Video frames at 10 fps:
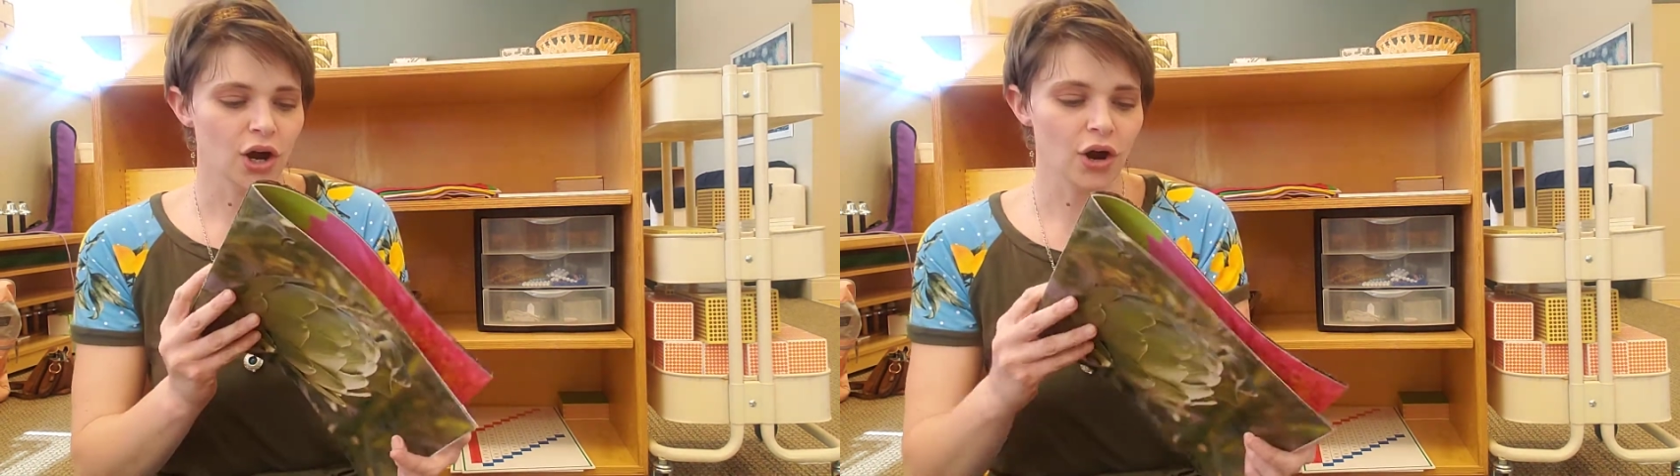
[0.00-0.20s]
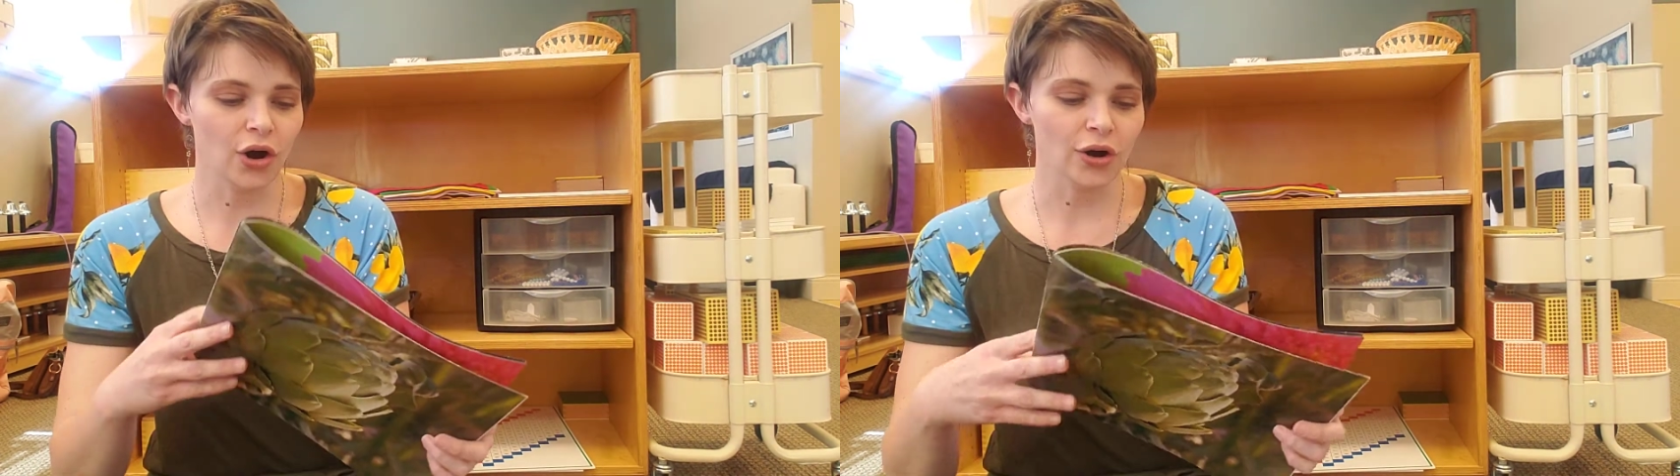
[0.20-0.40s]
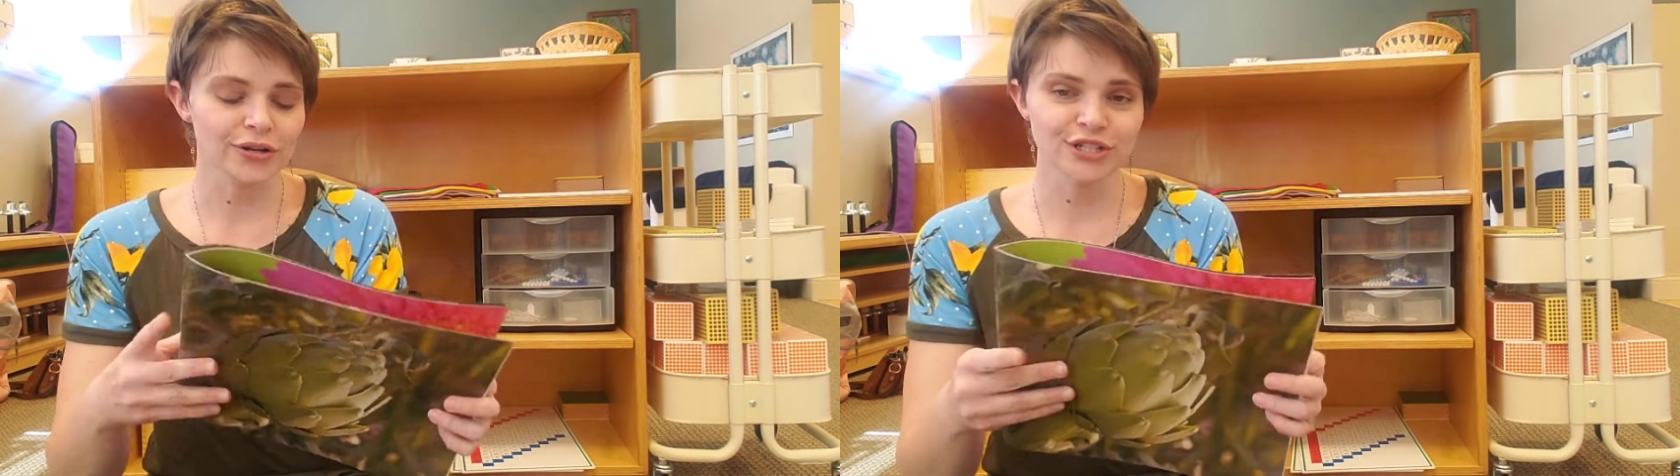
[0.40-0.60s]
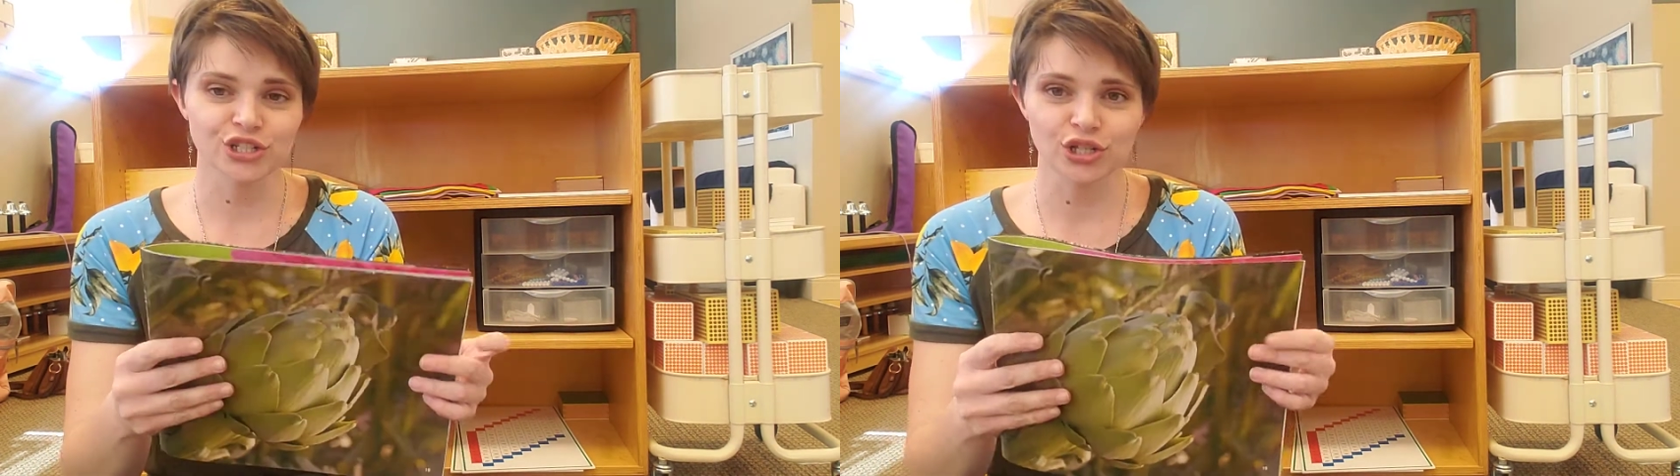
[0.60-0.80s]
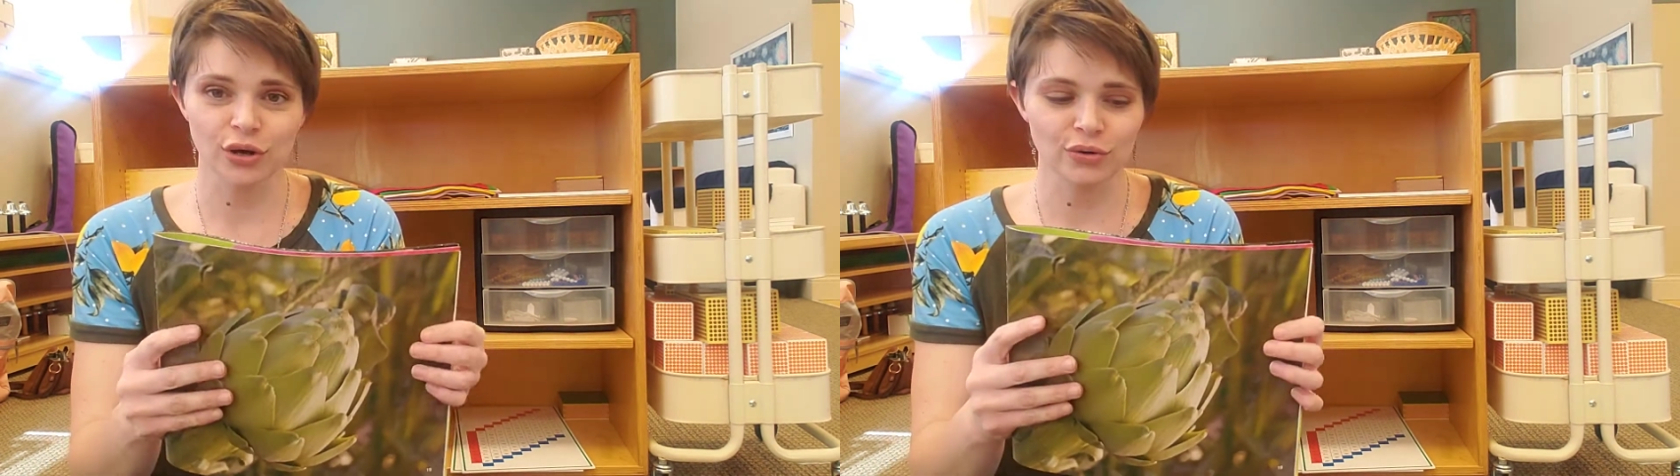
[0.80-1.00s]

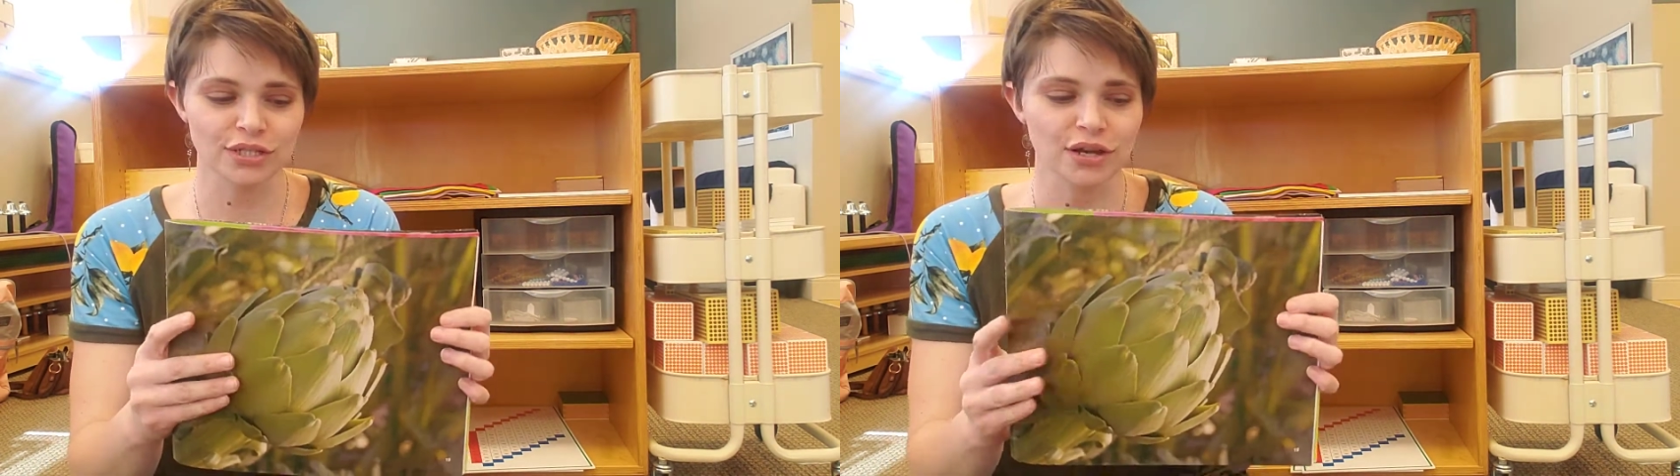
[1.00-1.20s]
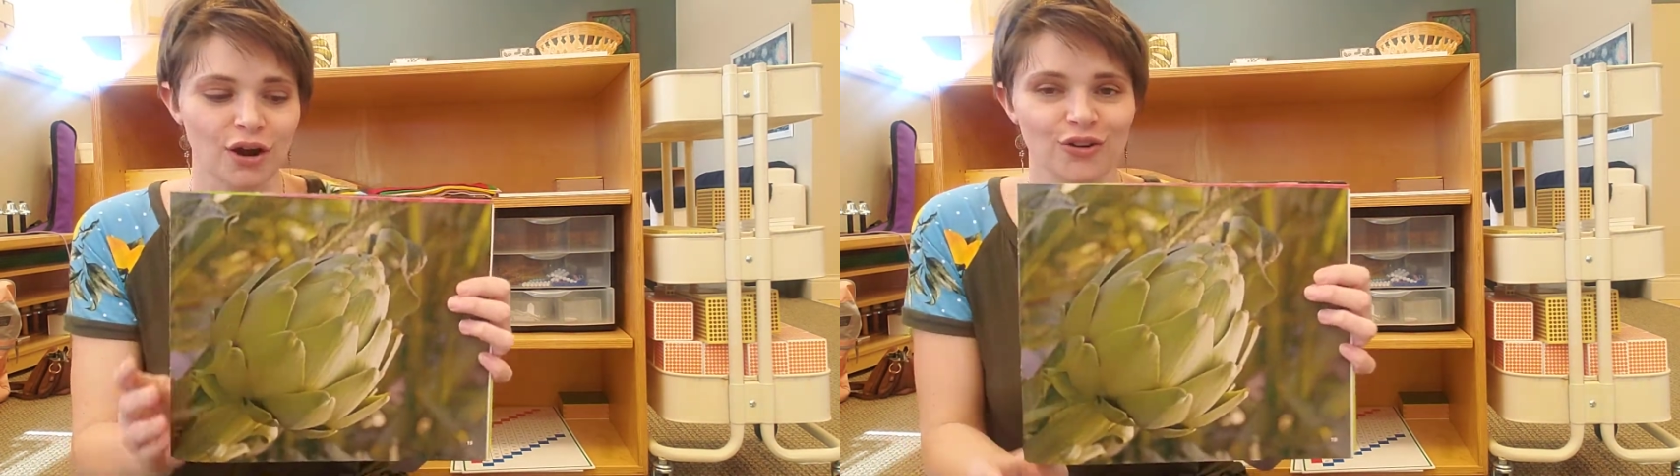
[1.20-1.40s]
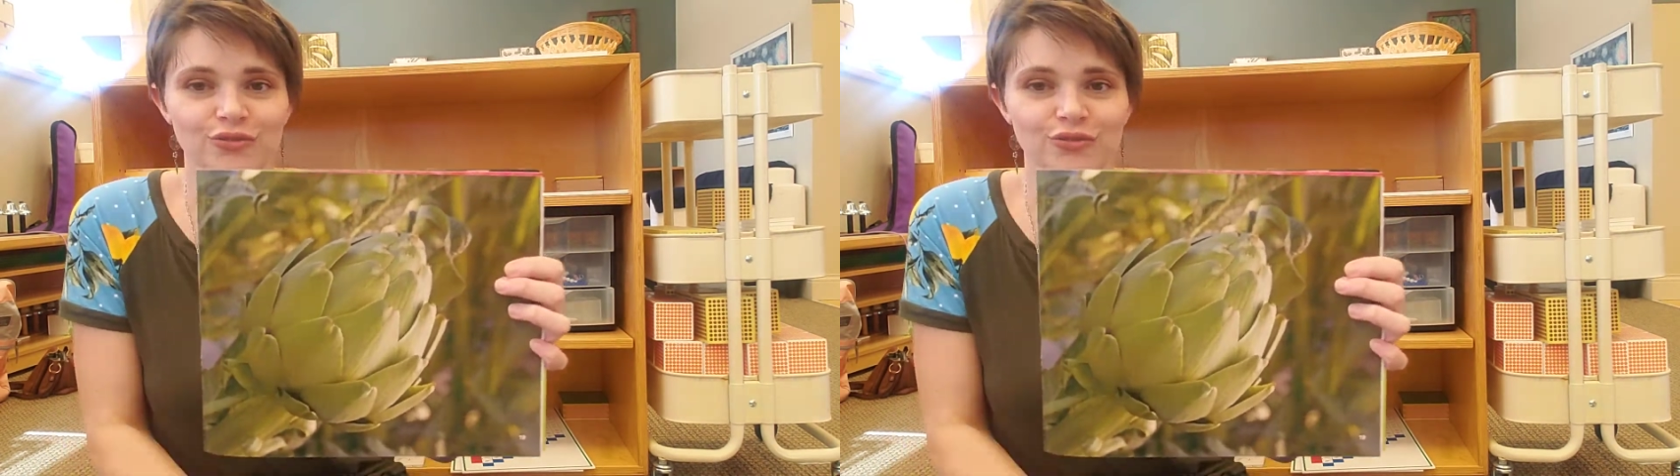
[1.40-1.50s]
Artichokes are